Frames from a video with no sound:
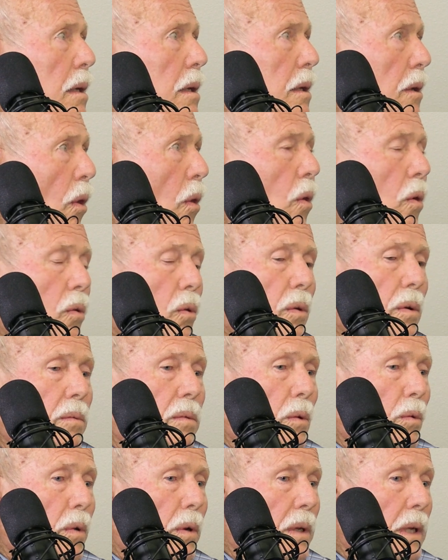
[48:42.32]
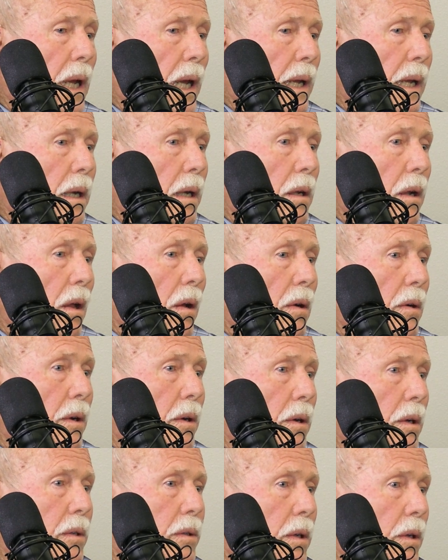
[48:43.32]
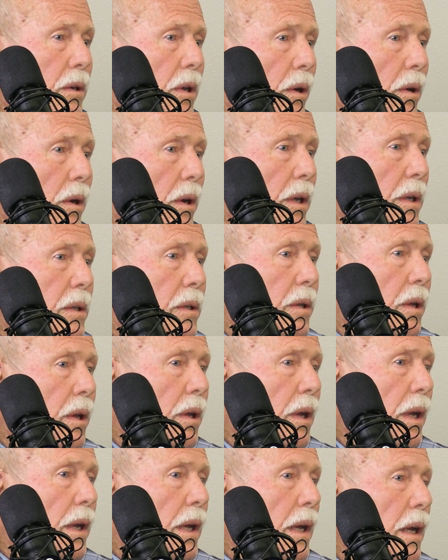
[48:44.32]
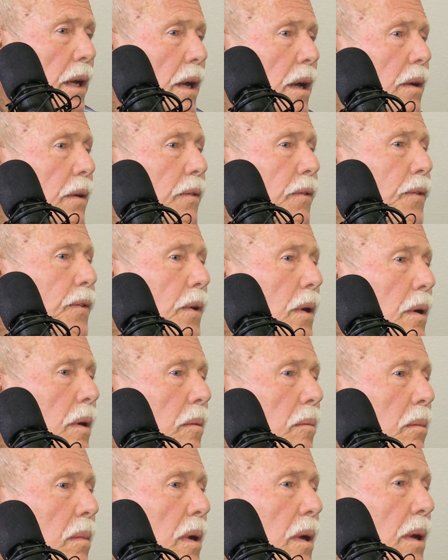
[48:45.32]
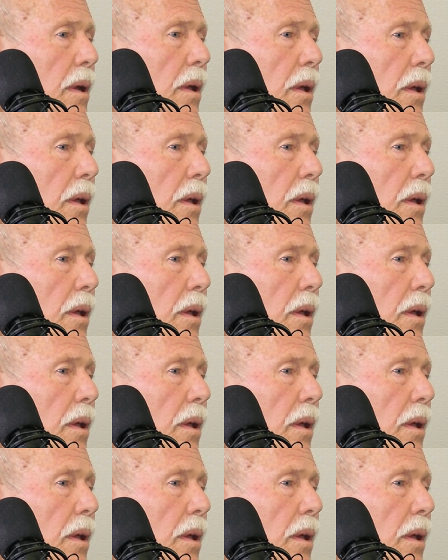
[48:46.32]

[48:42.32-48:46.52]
we had lawyers, attorneys from